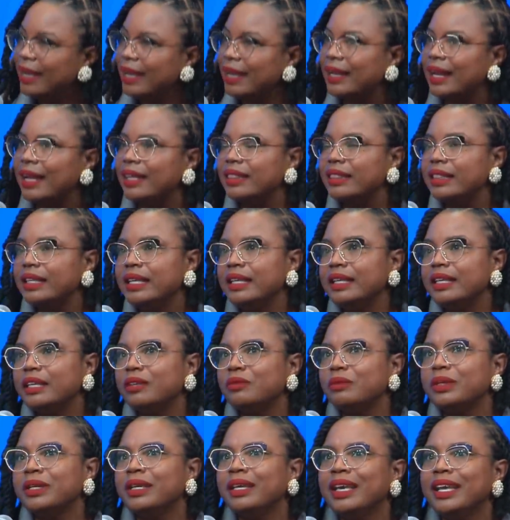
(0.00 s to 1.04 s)
And I think
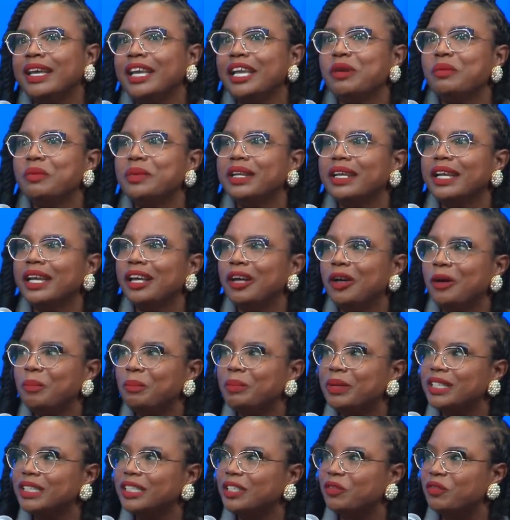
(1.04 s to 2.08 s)
it would
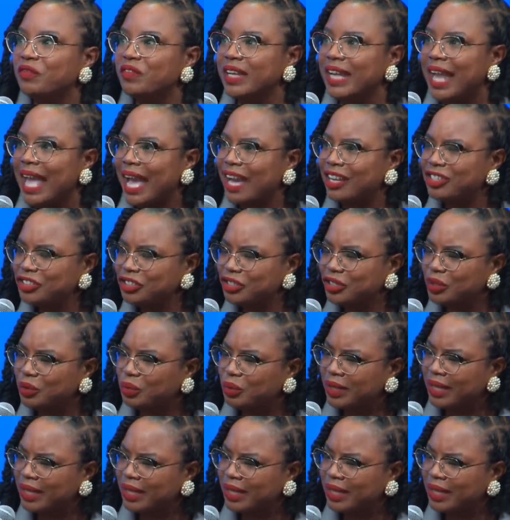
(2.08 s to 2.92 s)
help us if nationally